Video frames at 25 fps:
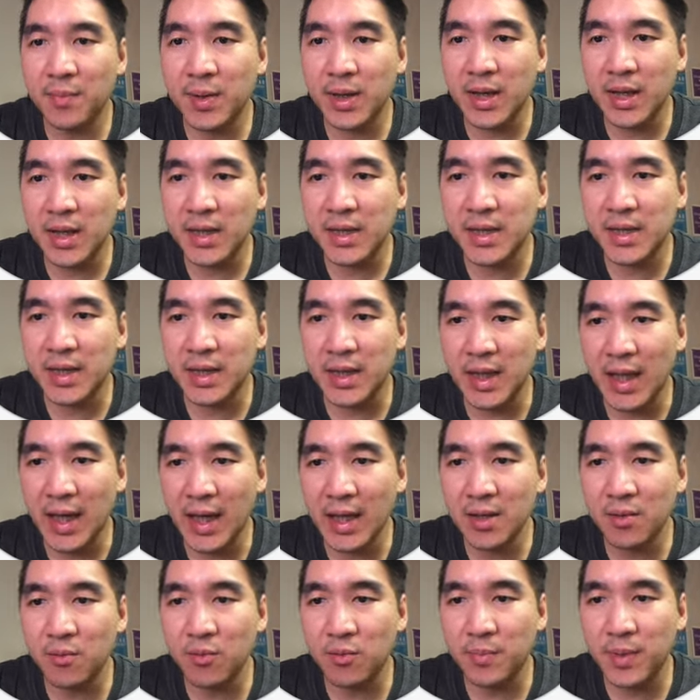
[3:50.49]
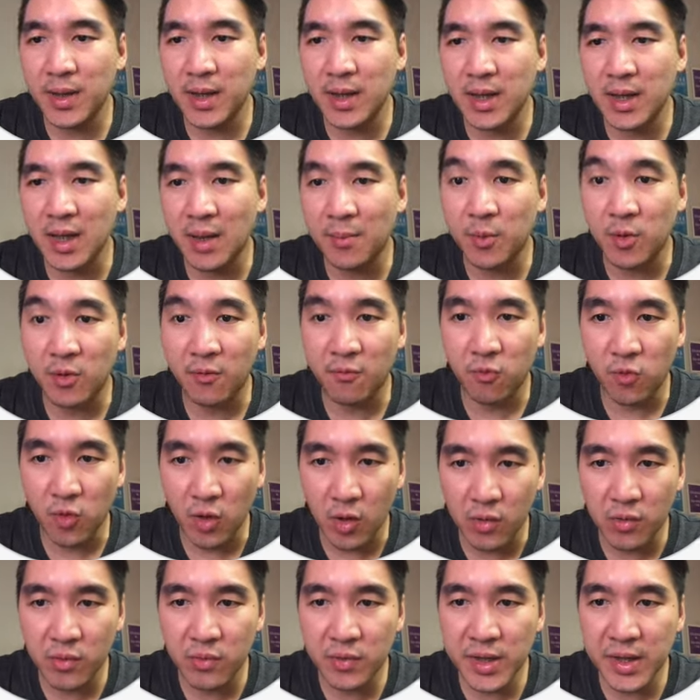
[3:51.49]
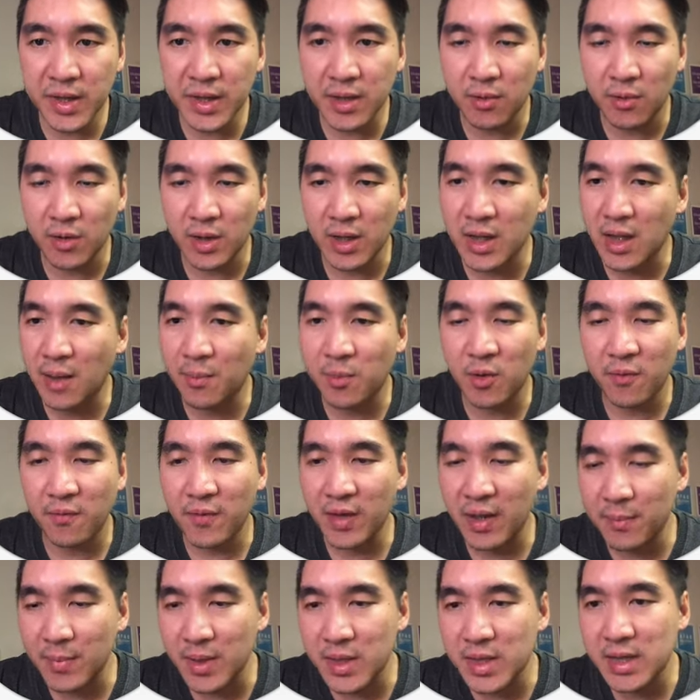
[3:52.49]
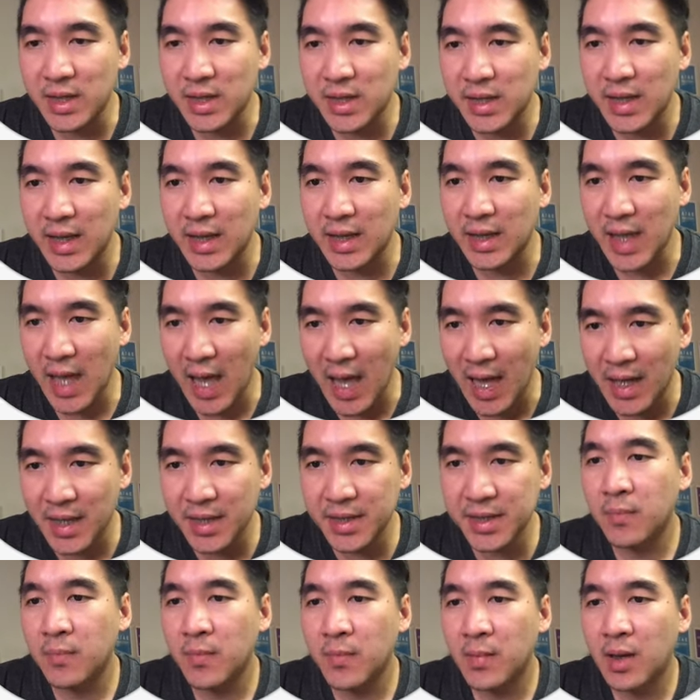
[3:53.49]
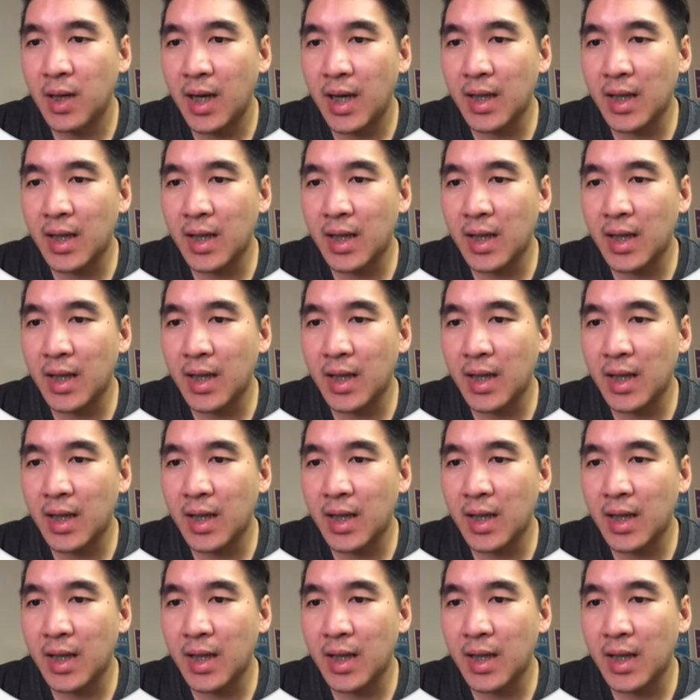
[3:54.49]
Because the length will be the number of rows or the number of images that it has.